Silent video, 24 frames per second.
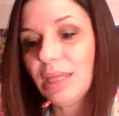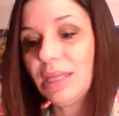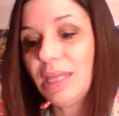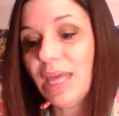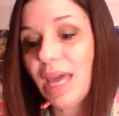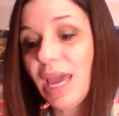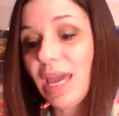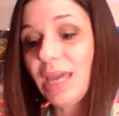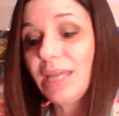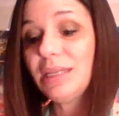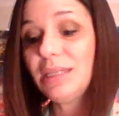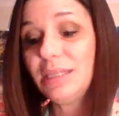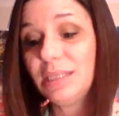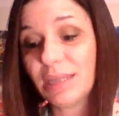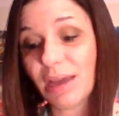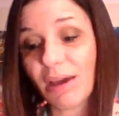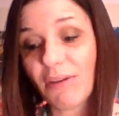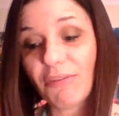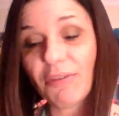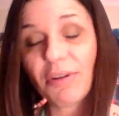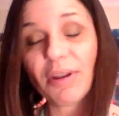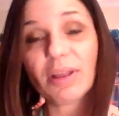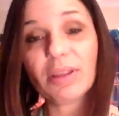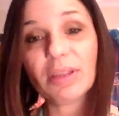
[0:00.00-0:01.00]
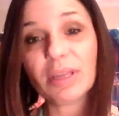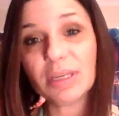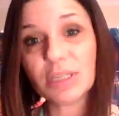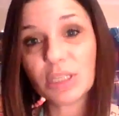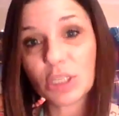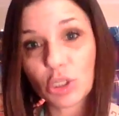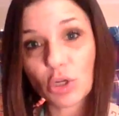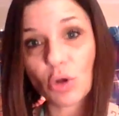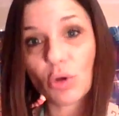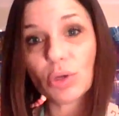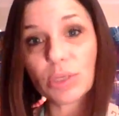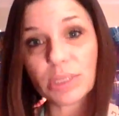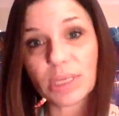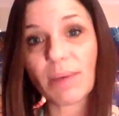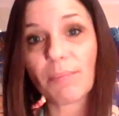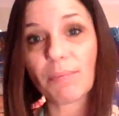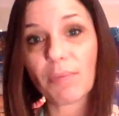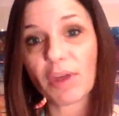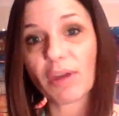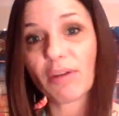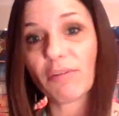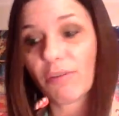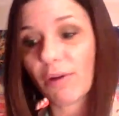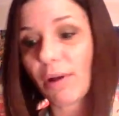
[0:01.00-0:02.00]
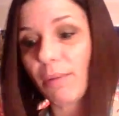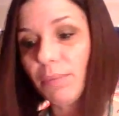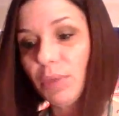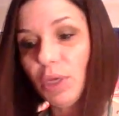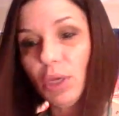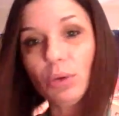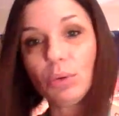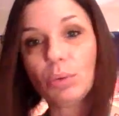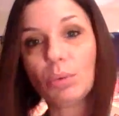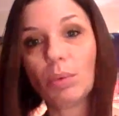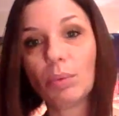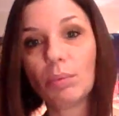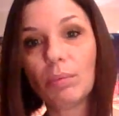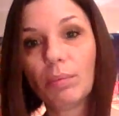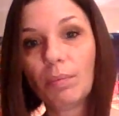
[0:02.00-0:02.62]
they definitely stole something from you.